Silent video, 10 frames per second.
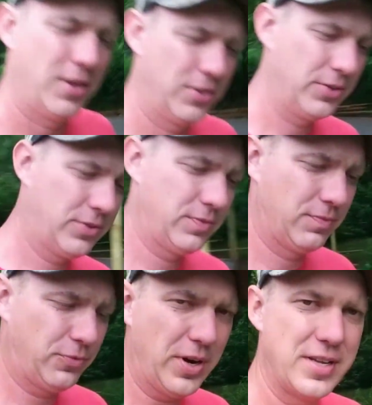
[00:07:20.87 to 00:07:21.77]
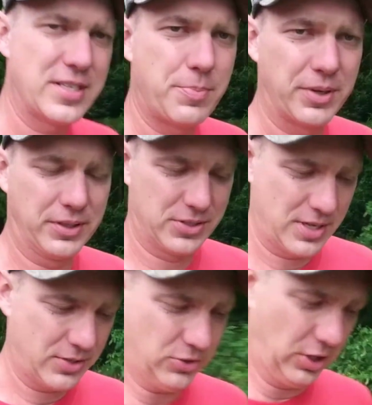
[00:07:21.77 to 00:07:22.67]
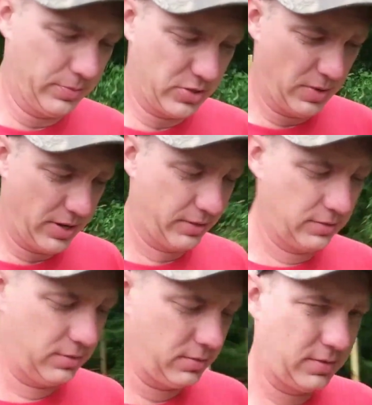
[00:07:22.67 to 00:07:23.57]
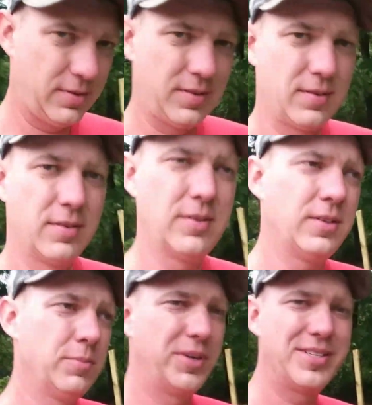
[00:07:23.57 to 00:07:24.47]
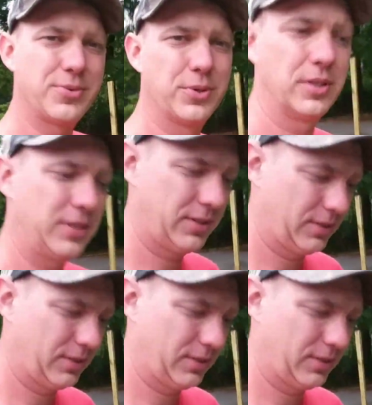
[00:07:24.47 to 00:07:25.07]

The phrase epic disaster comes to mind, but is it really?